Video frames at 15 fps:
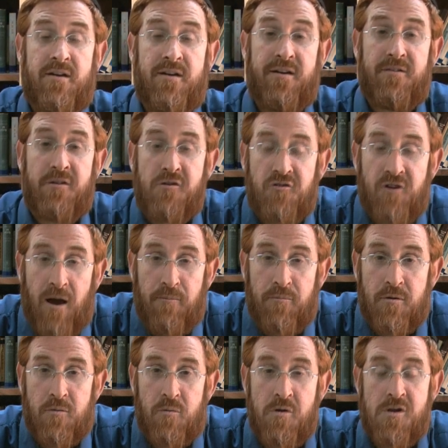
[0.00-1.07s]
In this
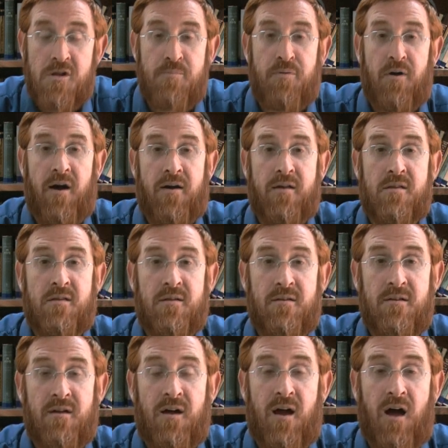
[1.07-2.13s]
chapter, we're surprised.
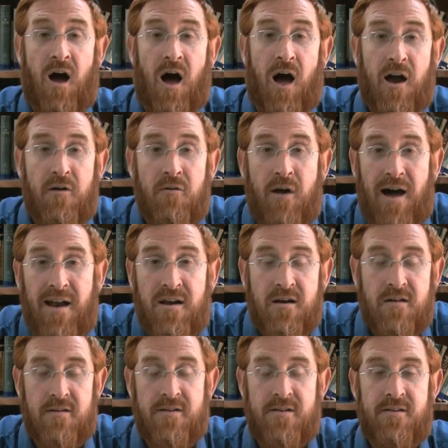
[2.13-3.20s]

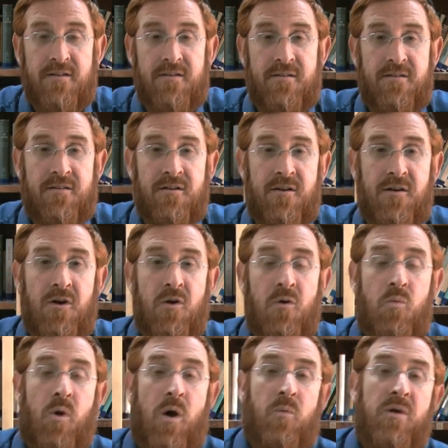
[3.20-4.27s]
Ironically,
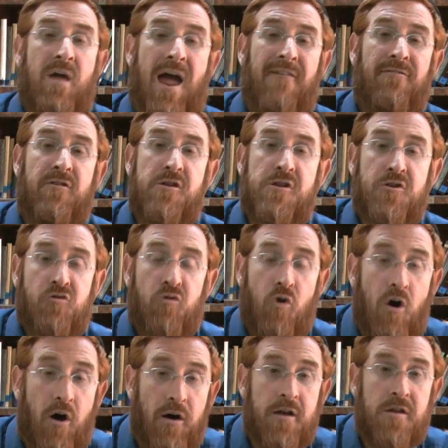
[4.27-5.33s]
when we have the
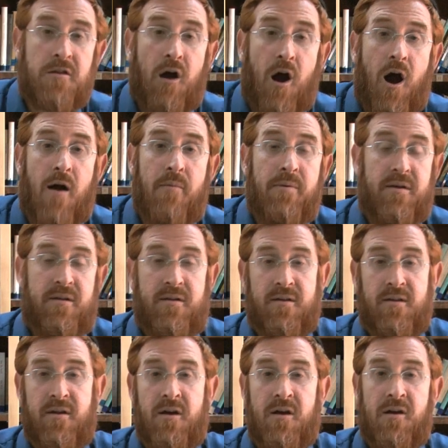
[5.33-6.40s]
strongest army
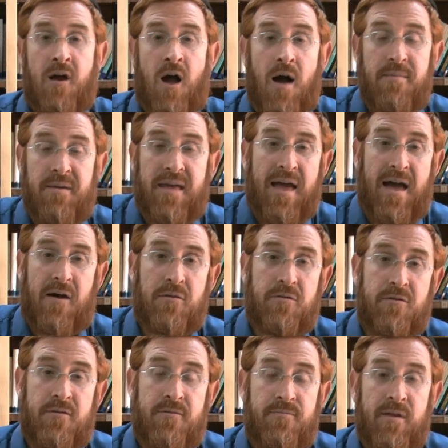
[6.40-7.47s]
coming
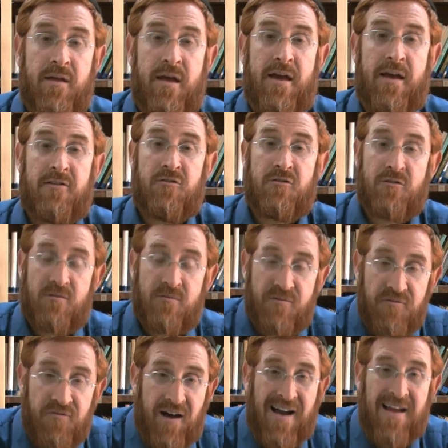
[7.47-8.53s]
out,
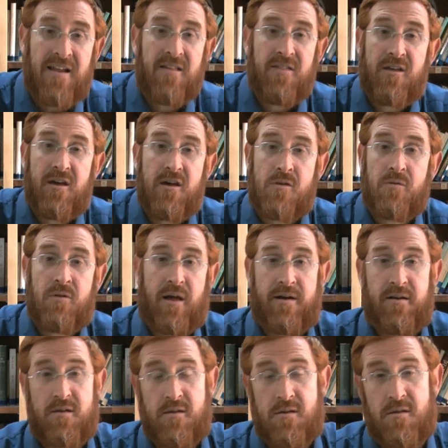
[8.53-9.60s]
fighting the
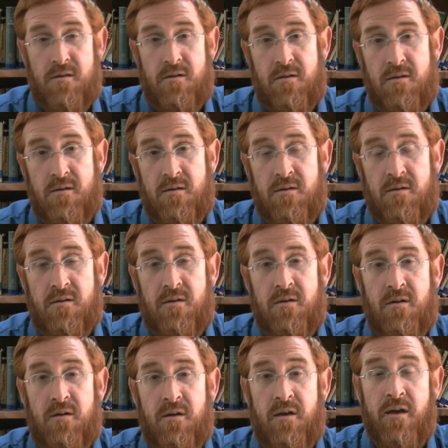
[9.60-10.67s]
Israelites,
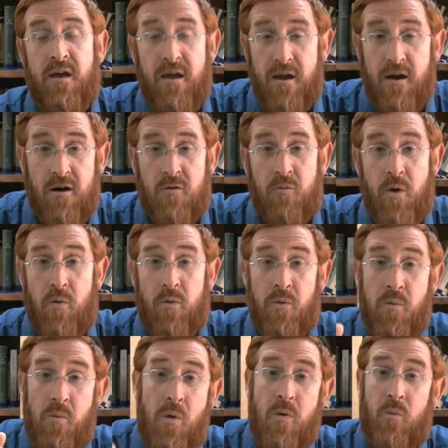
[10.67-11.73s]
here, where
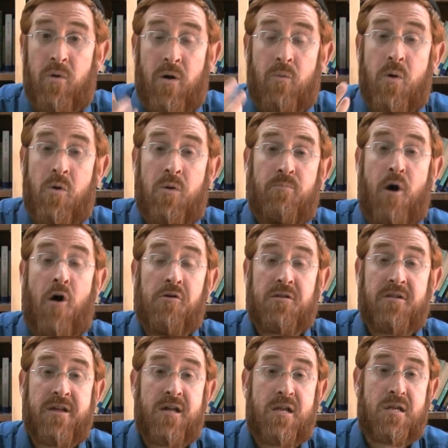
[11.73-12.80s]
we would
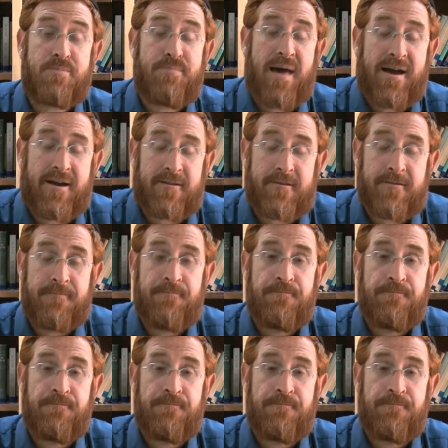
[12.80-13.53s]
mostly expect